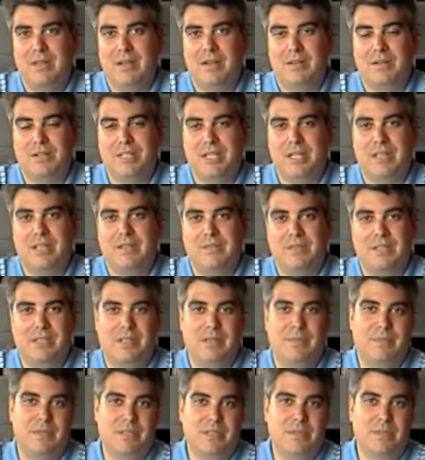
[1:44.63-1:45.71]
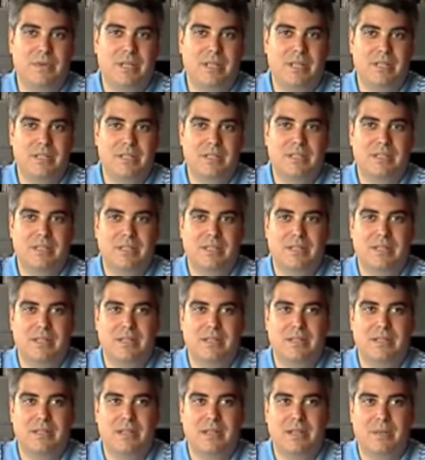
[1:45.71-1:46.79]
Our executive team, as well as
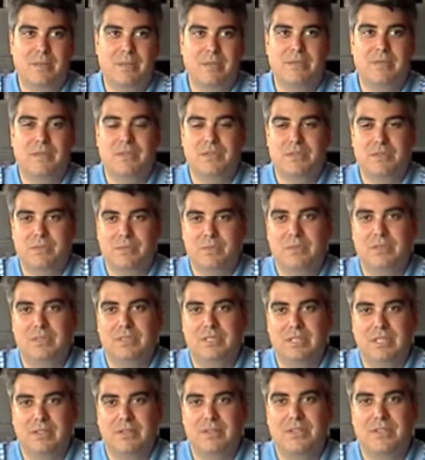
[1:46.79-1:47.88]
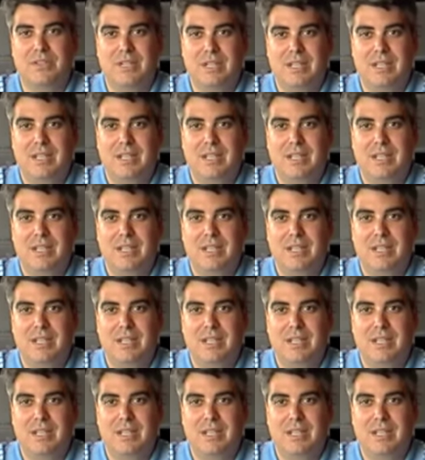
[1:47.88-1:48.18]
a couple folks from Worldleaders.